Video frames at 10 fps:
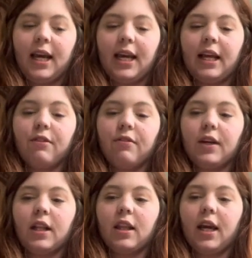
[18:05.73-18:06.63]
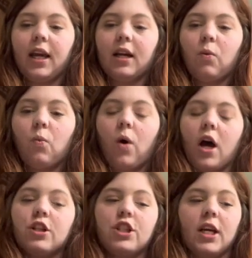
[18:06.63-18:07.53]
and I feel like
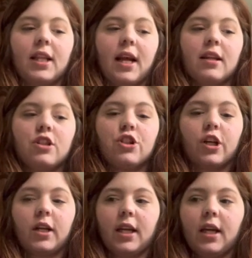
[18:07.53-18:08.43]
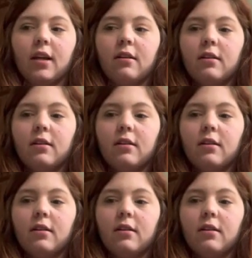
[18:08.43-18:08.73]
watching that journey